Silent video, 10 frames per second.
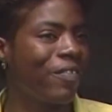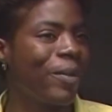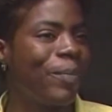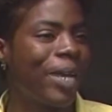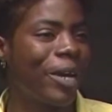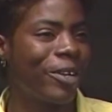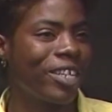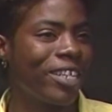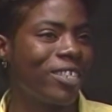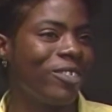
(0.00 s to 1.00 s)

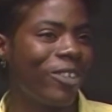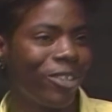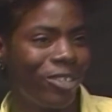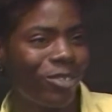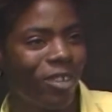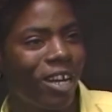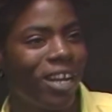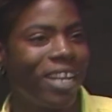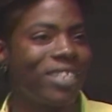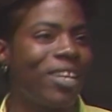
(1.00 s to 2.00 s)
rebellious, you know, the
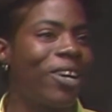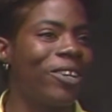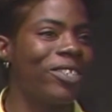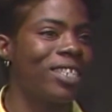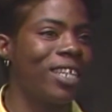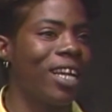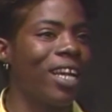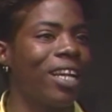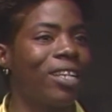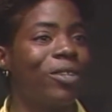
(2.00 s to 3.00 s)
drugs, the whole thing.